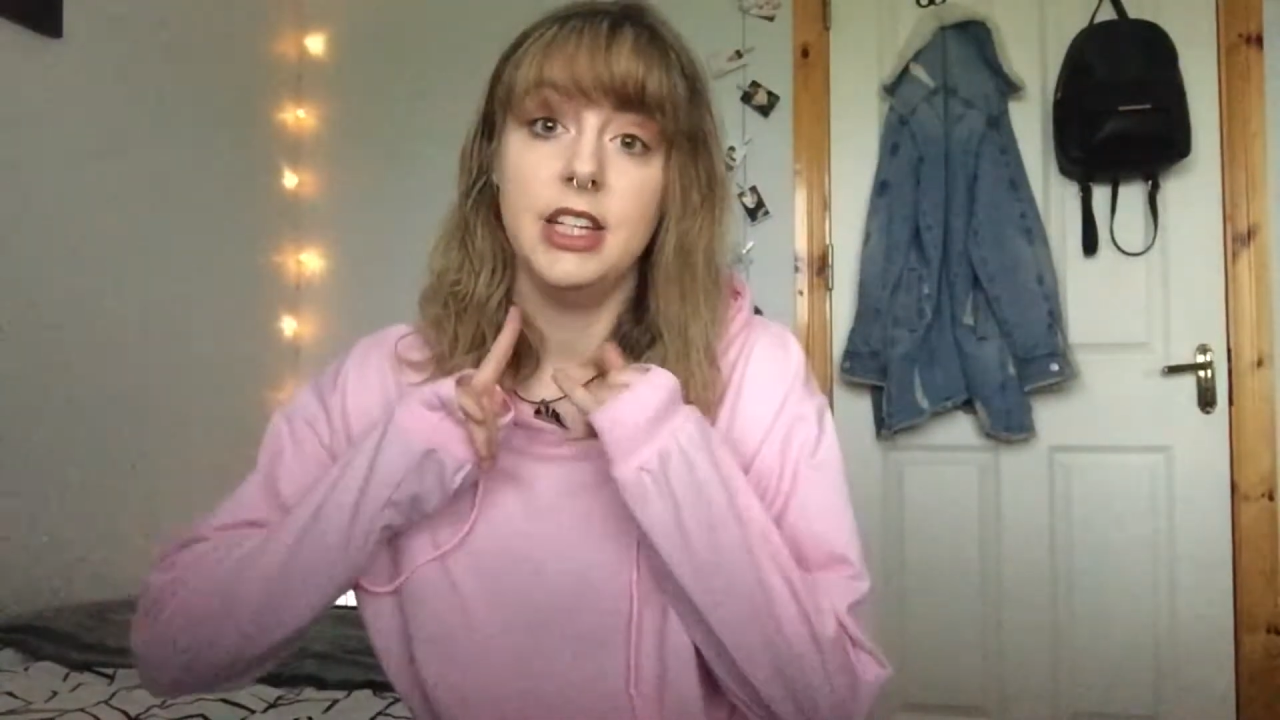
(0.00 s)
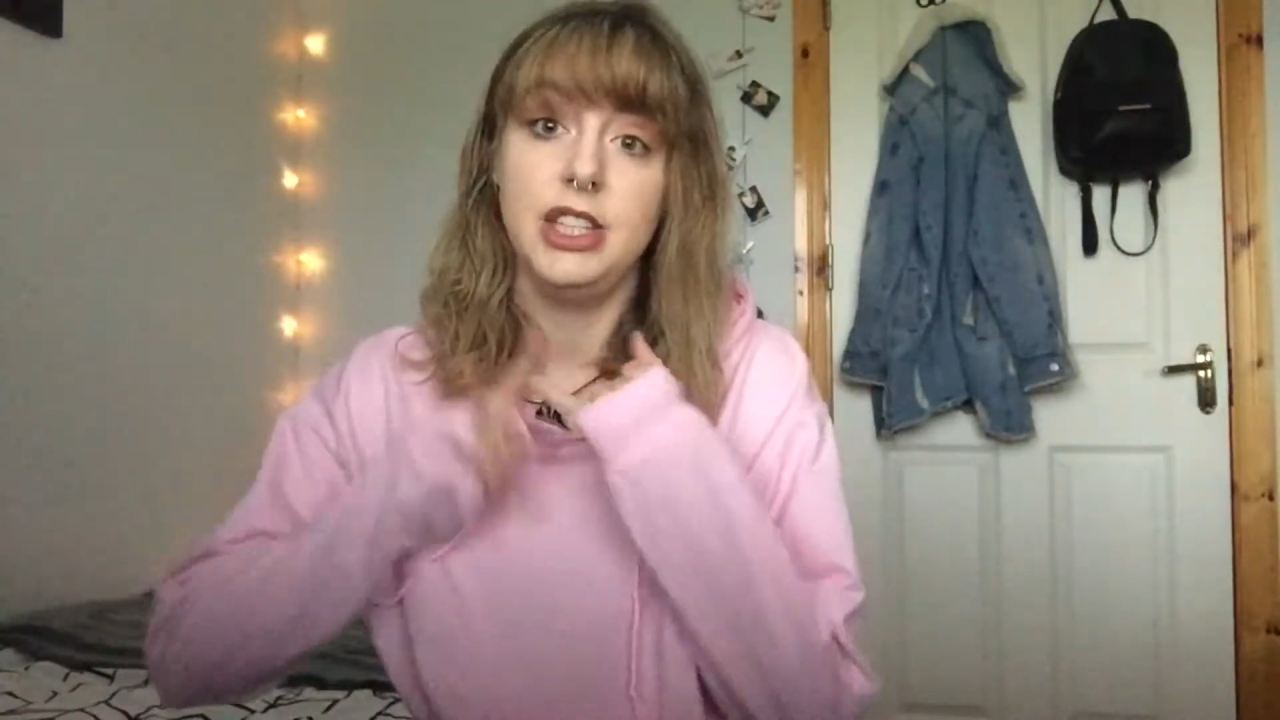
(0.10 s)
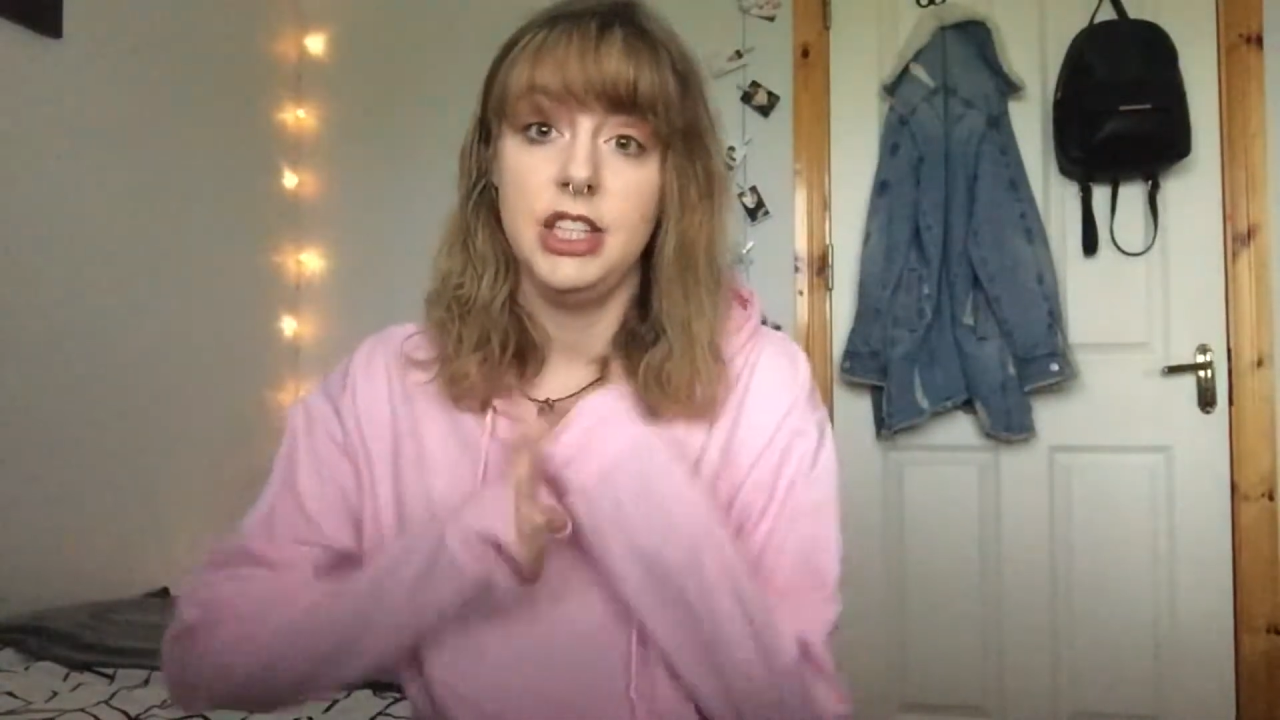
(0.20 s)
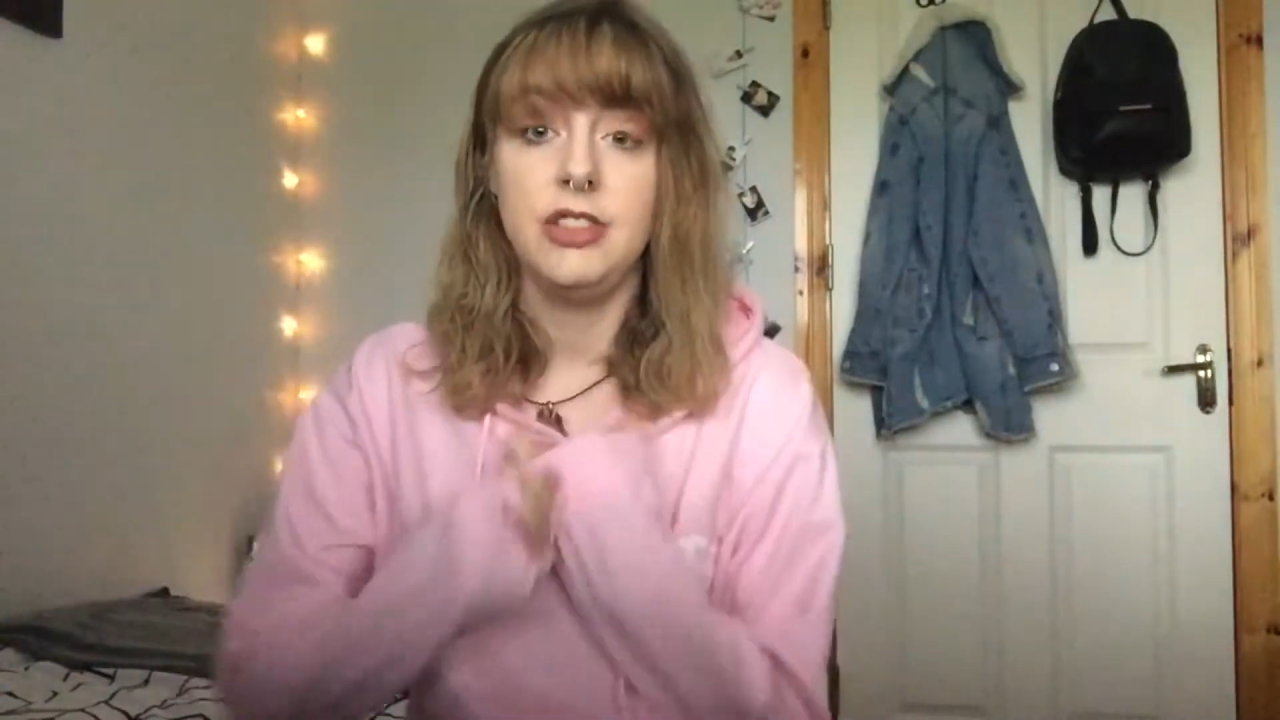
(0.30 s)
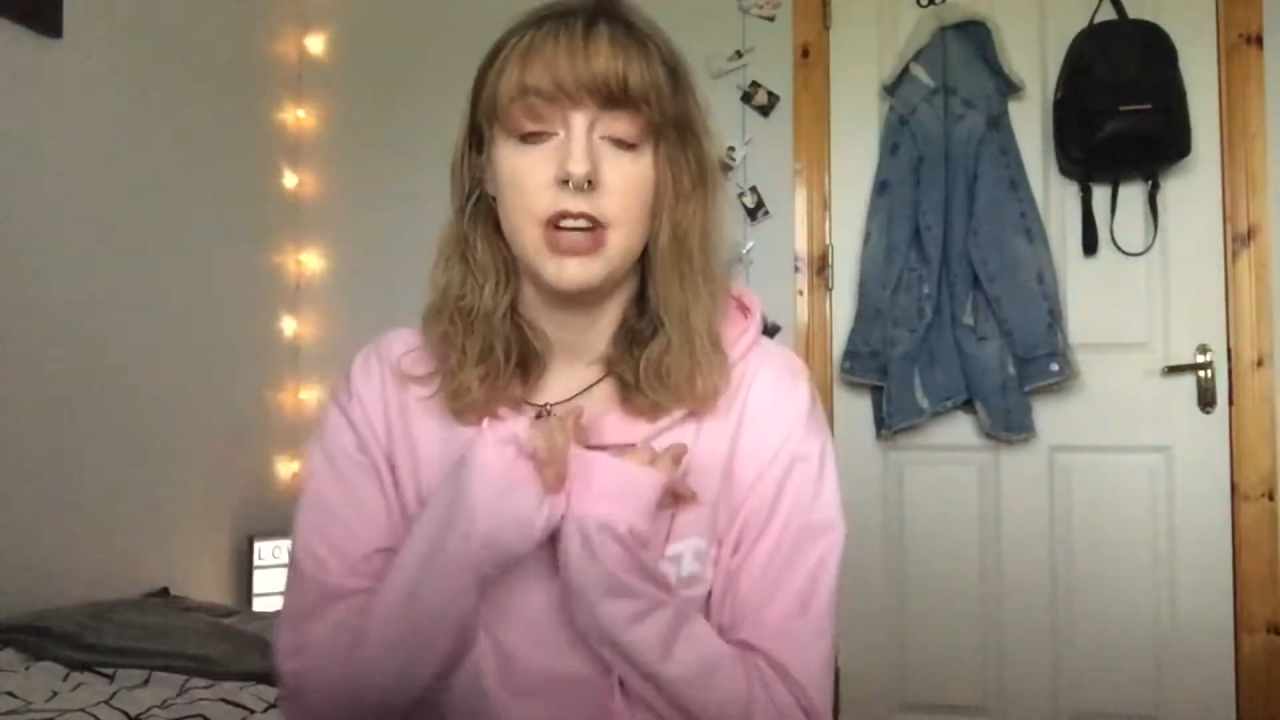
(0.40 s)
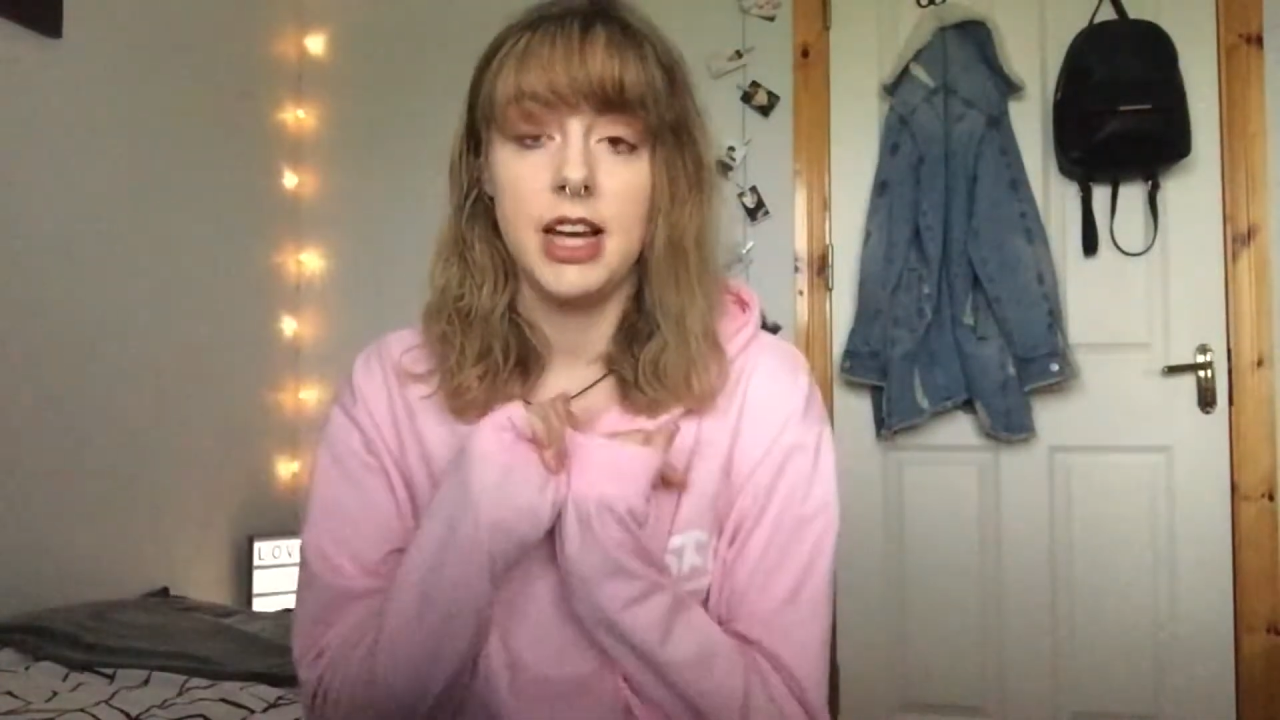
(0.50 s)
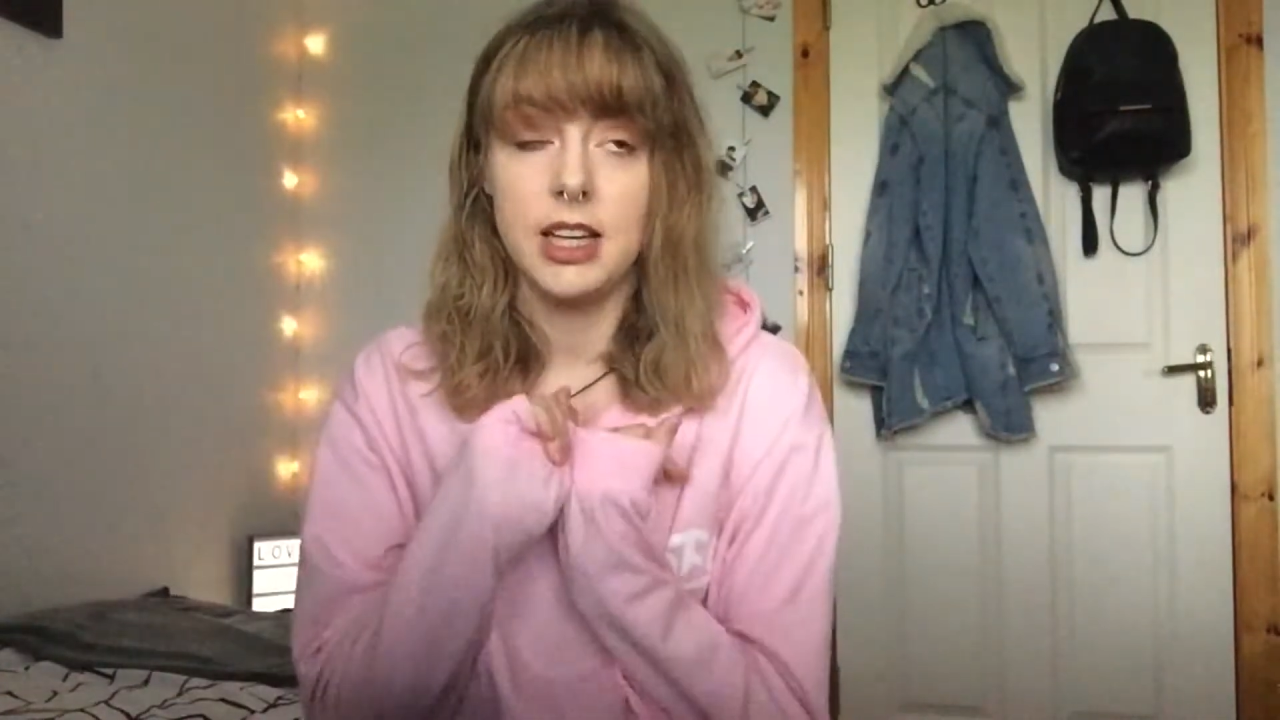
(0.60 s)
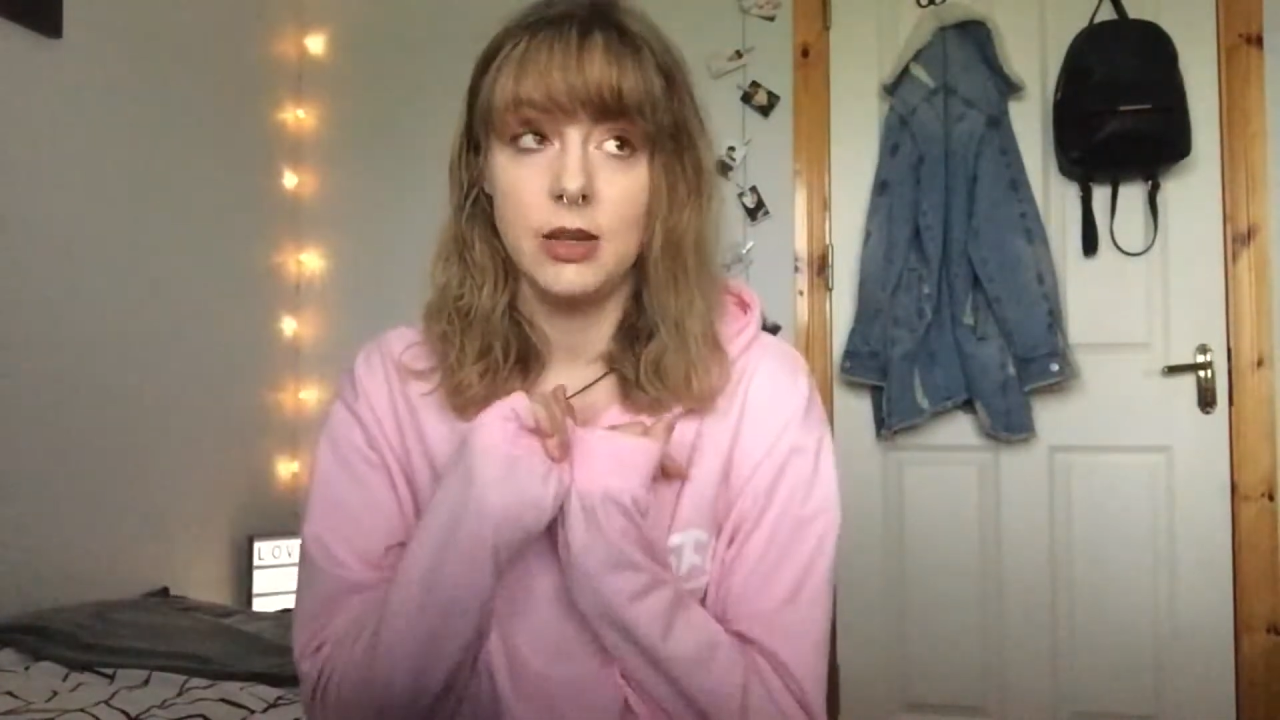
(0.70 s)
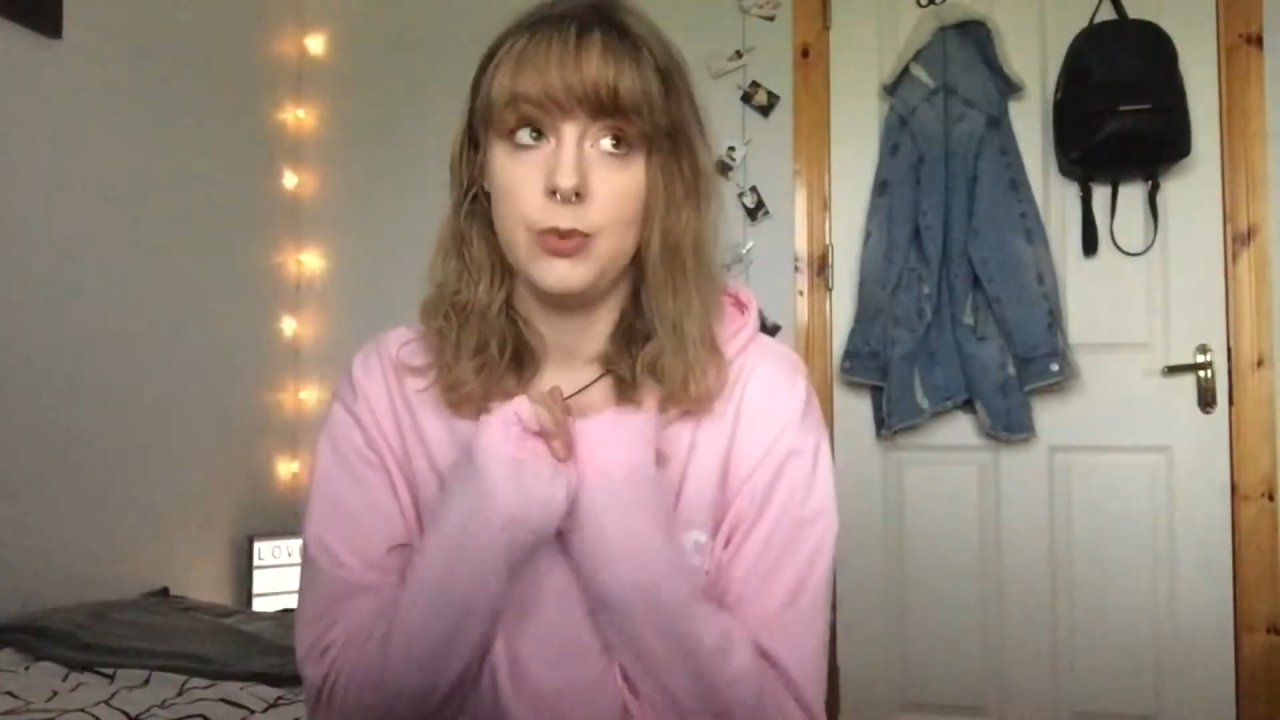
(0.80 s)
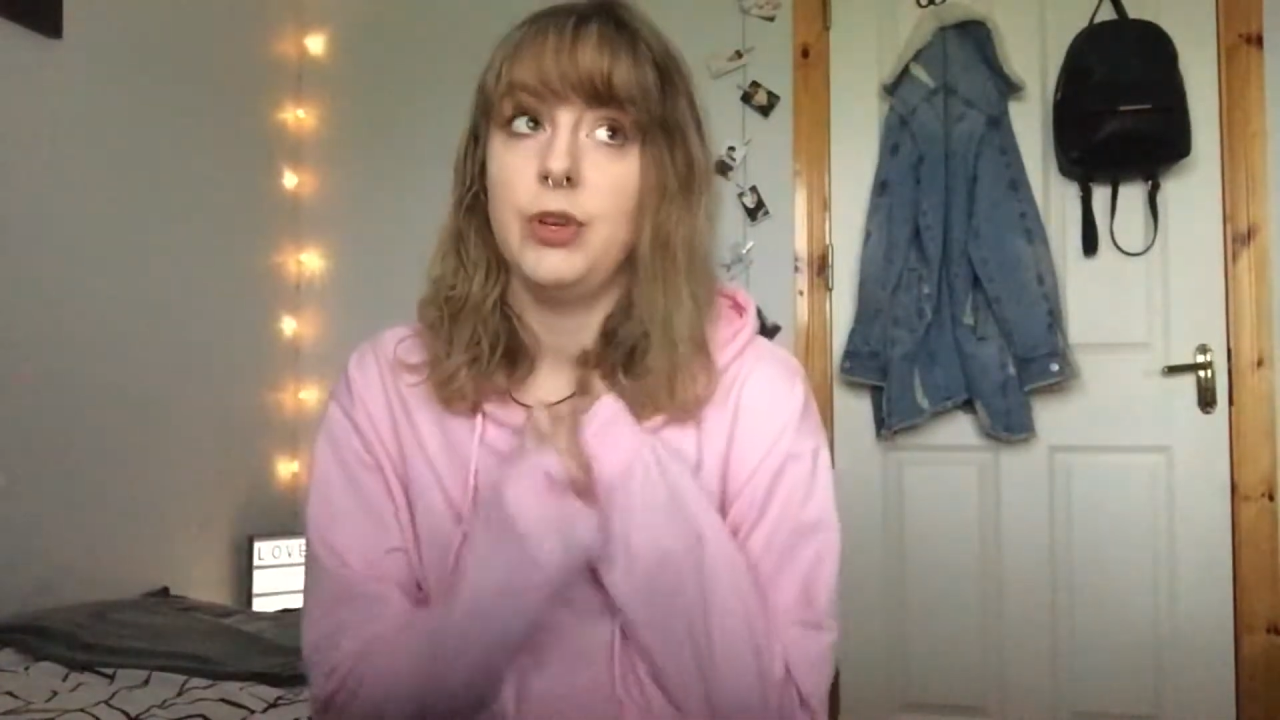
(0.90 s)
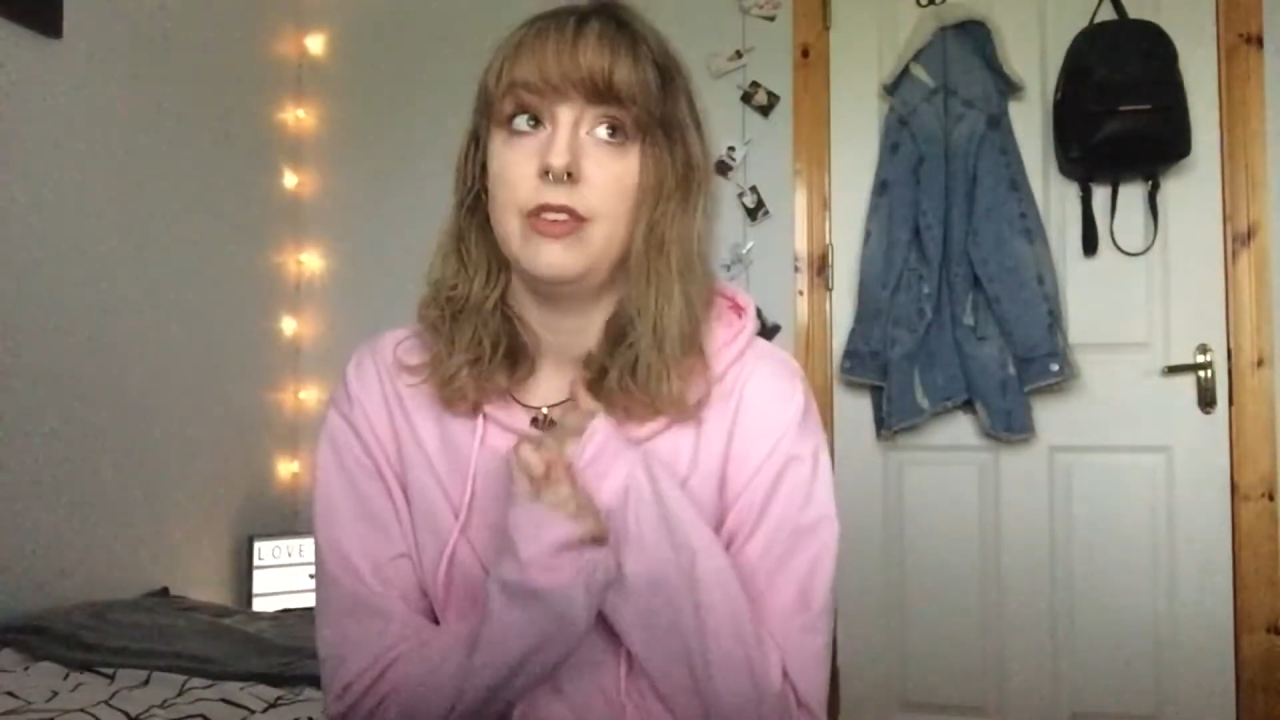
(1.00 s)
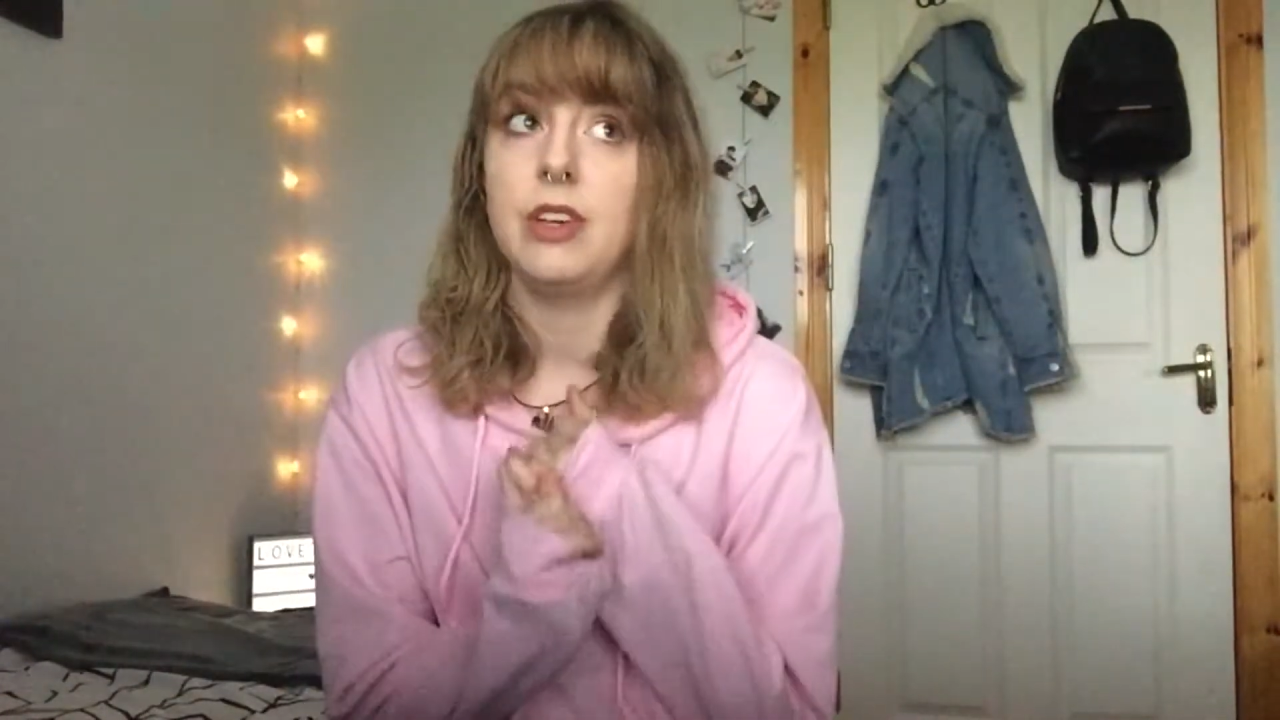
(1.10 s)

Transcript: G-Dragon one of